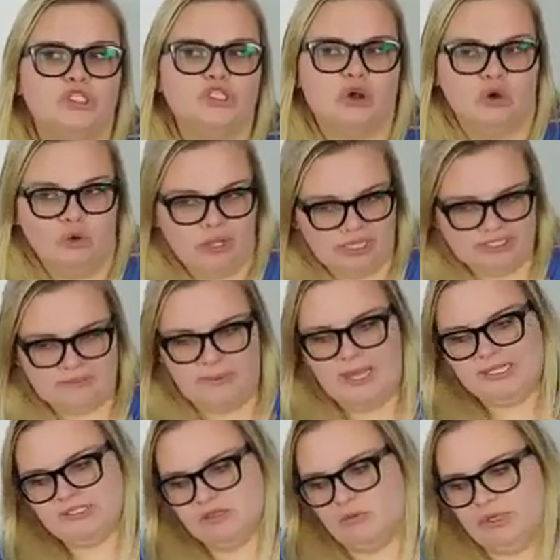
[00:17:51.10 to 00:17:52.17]
So it
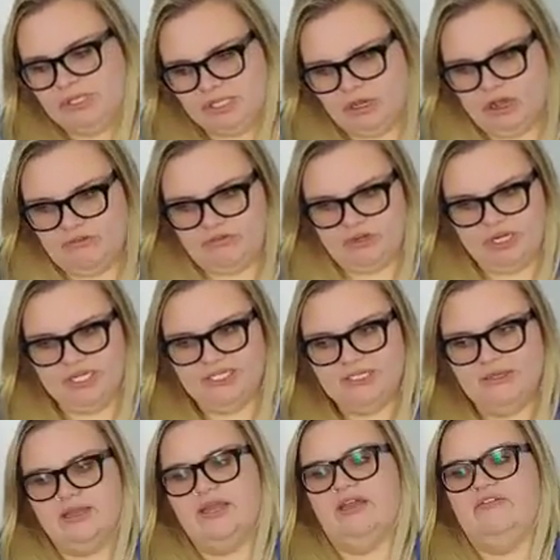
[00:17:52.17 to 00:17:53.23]
depends on what the offer
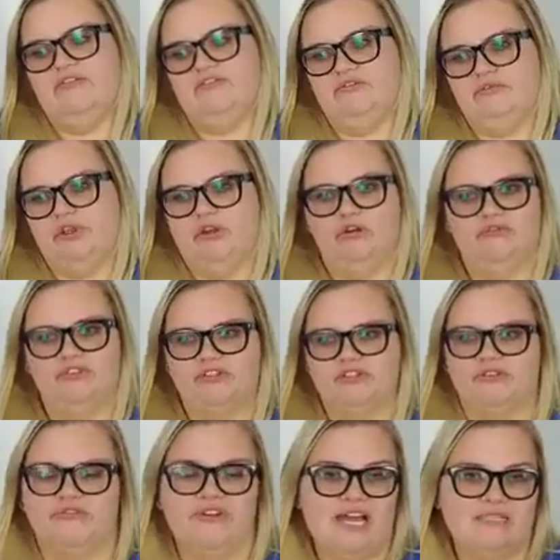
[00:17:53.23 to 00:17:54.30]
is. If
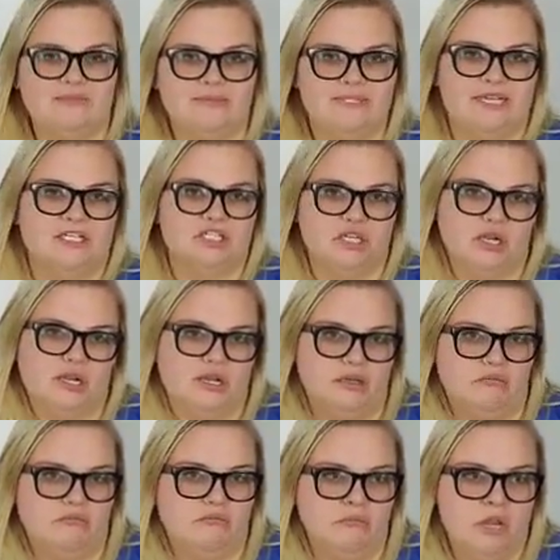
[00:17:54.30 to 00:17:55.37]
there's a fast possession
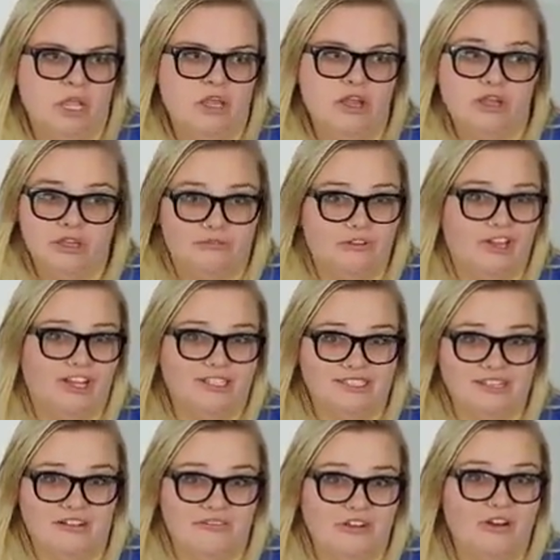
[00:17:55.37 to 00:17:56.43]
and you have a
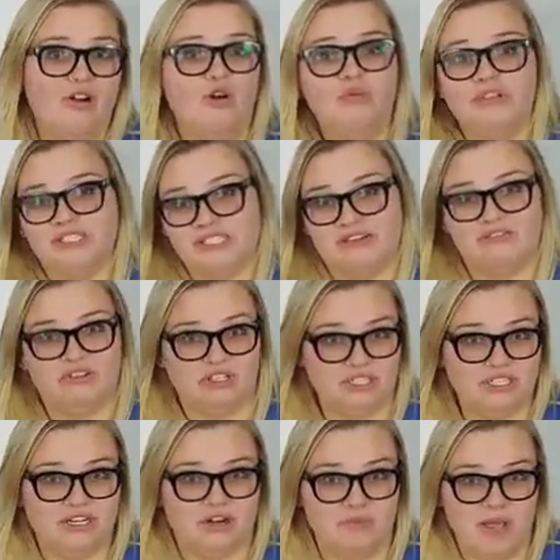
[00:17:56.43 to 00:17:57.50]
lot of stuff in your home, then
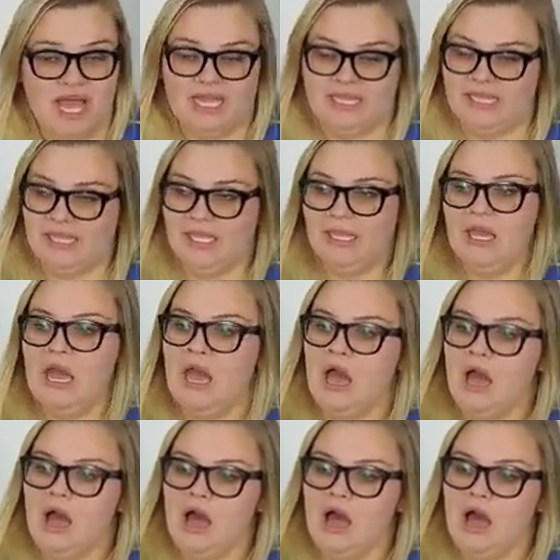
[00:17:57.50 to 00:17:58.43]
definitely start packing.